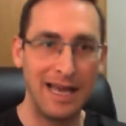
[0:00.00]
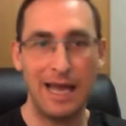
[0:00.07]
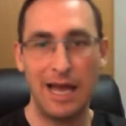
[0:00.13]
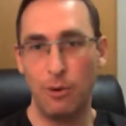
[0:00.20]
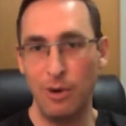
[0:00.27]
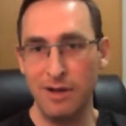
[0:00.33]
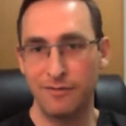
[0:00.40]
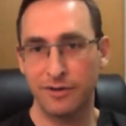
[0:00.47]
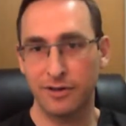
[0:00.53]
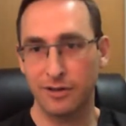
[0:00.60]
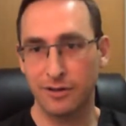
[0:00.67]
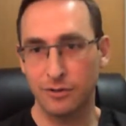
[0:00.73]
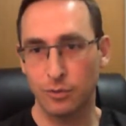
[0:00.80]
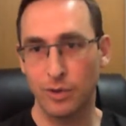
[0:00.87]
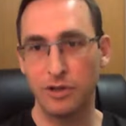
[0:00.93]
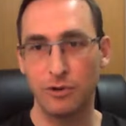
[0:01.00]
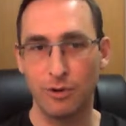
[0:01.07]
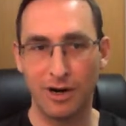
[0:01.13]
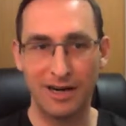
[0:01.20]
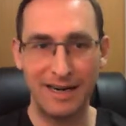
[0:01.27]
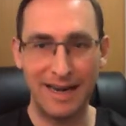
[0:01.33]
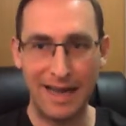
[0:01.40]
However, when you
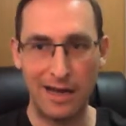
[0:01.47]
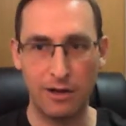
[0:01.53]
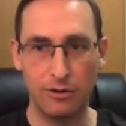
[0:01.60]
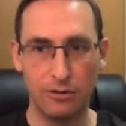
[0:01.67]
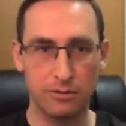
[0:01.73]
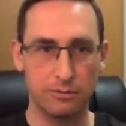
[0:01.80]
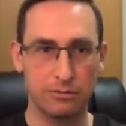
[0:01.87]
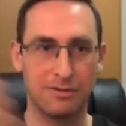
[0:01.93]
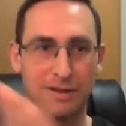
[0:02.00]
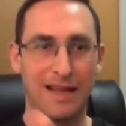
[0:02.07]
are now